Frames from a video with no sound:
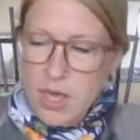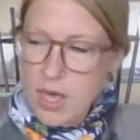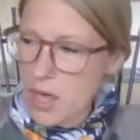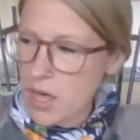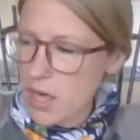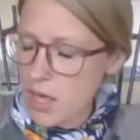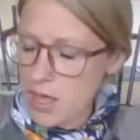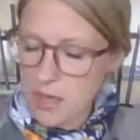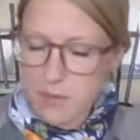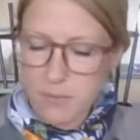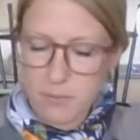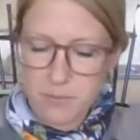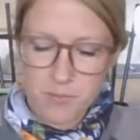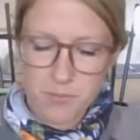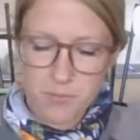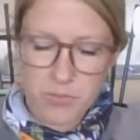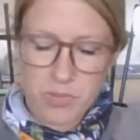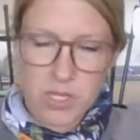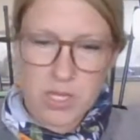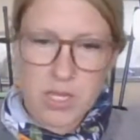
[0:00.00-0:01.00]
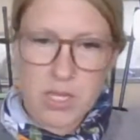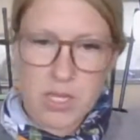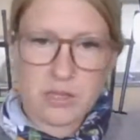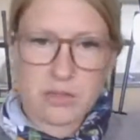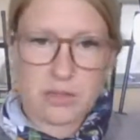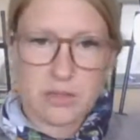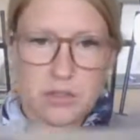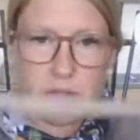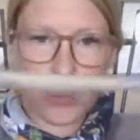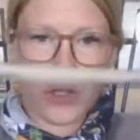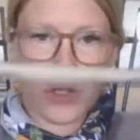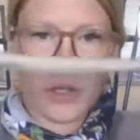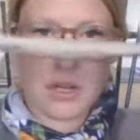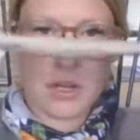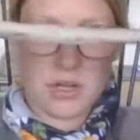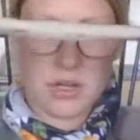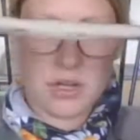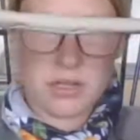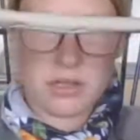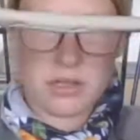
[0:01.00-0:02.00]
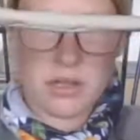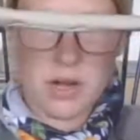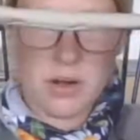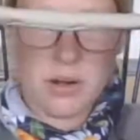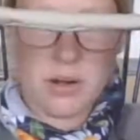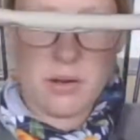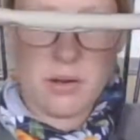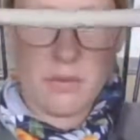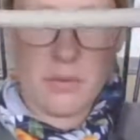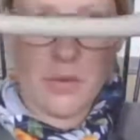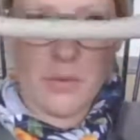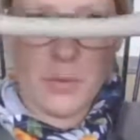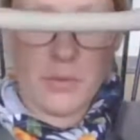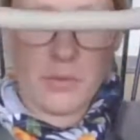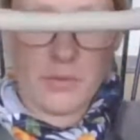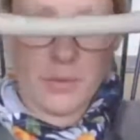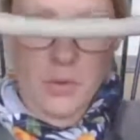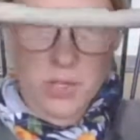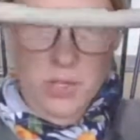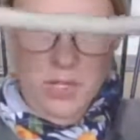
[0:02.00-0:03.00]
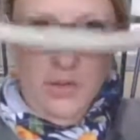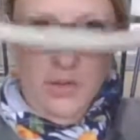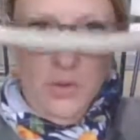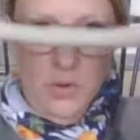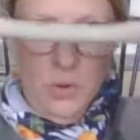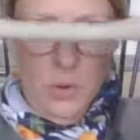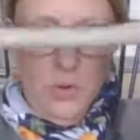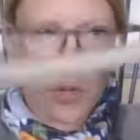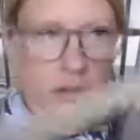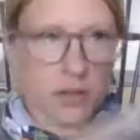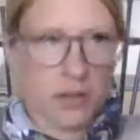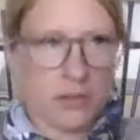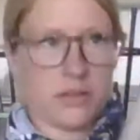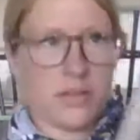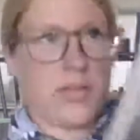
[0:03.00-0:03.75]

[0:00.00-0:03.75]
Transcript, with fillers: Um, so you, are going to start, you'll be rolling out coils.